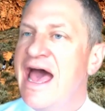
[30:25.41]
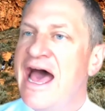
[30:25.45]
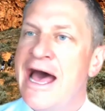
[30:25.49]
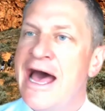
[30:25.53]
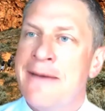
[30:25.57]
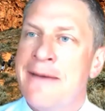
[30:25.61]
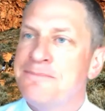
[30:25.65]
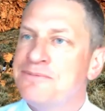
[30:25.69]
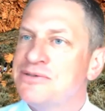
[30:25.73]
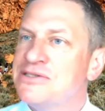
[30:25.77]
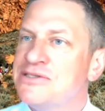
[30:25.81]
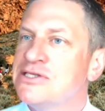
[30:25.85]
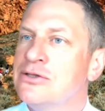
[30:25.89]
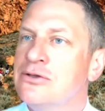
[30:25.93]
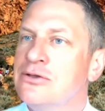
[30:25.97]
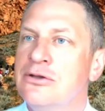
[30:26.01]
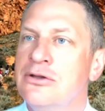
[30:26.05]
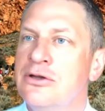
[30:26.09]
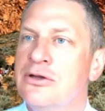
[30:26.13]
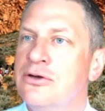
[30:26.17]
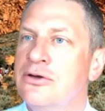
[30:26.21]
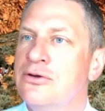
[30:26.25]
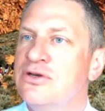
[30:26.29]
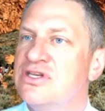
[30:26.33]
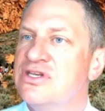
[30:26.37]

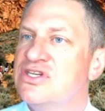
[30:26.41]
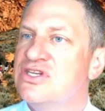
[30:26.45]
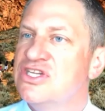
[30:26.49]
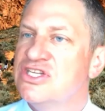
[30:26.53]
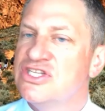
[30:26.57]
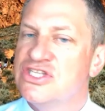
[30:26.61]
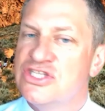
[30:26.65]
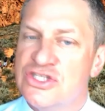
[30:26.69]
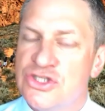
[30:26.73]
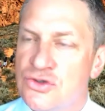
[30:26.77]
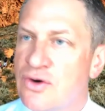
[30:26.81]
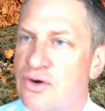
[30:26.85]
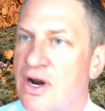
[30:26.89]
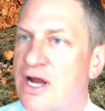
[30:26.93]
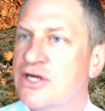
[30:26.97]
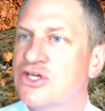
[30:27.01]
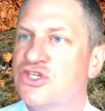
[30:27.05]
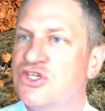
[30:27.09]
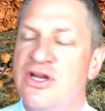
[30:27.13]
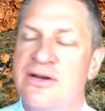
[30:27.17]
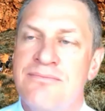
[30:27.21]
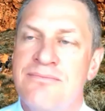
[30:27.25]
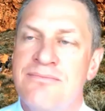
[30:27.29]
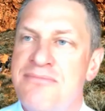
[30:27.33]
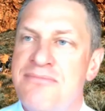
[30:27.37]
absolute
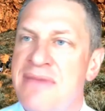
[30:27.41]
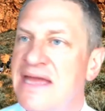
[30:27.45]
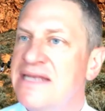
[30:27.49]
destruction